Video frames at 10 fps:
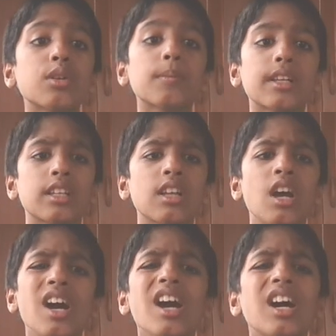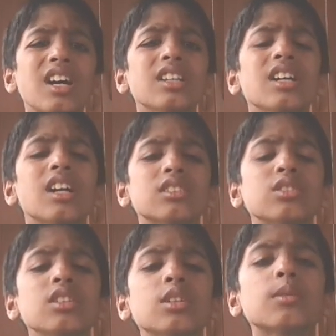to breathe. They
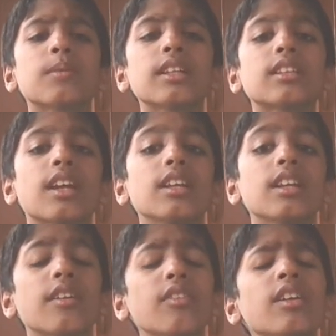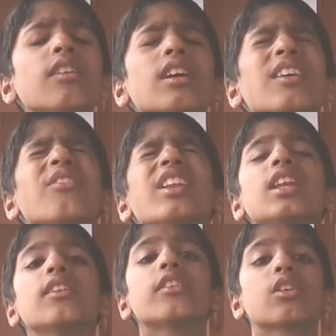also need to breathe, right? Every
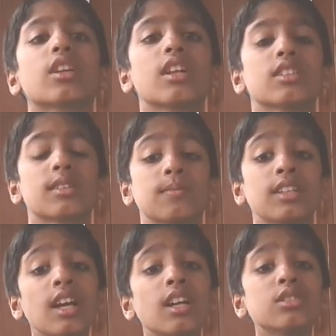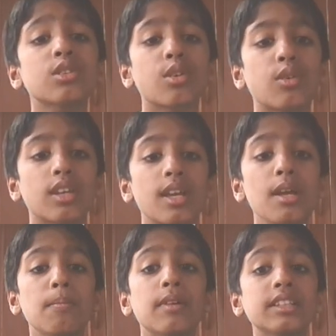living organism, they are also growing,
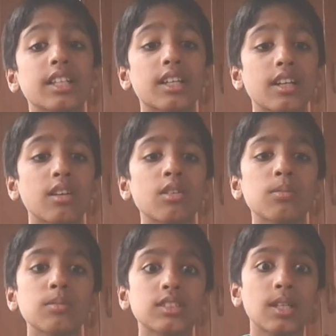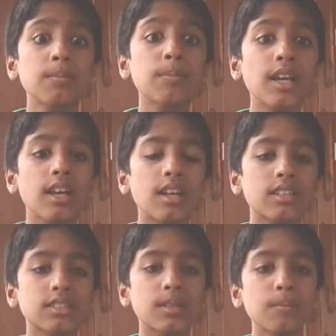but they cannot. Some
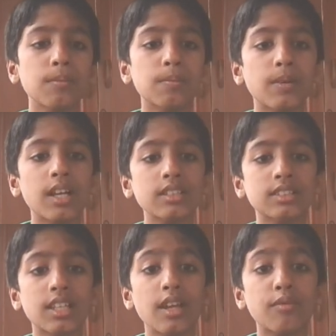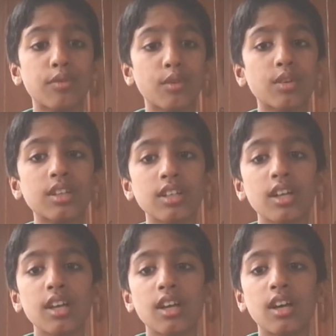plants can float,
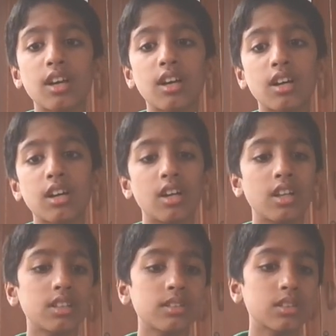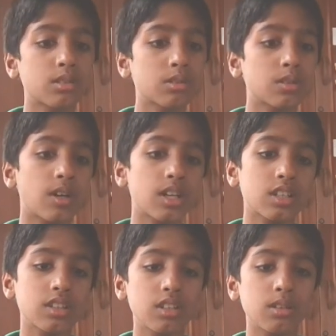and through the
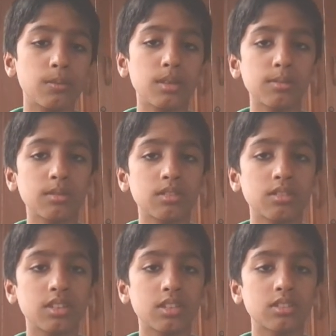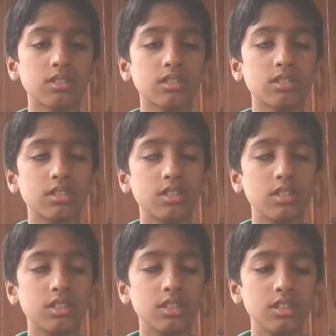water they will be moving.
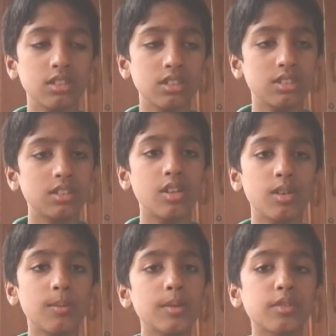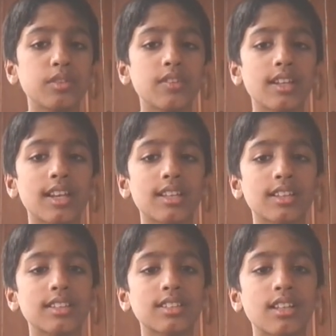They will be moving like
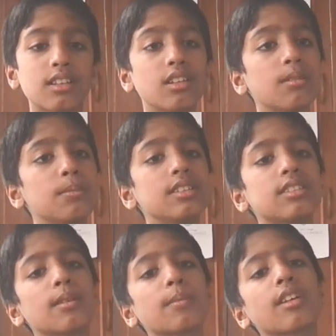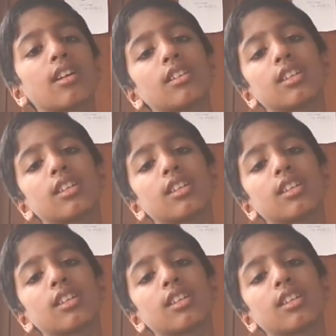this, and they will be sleeping all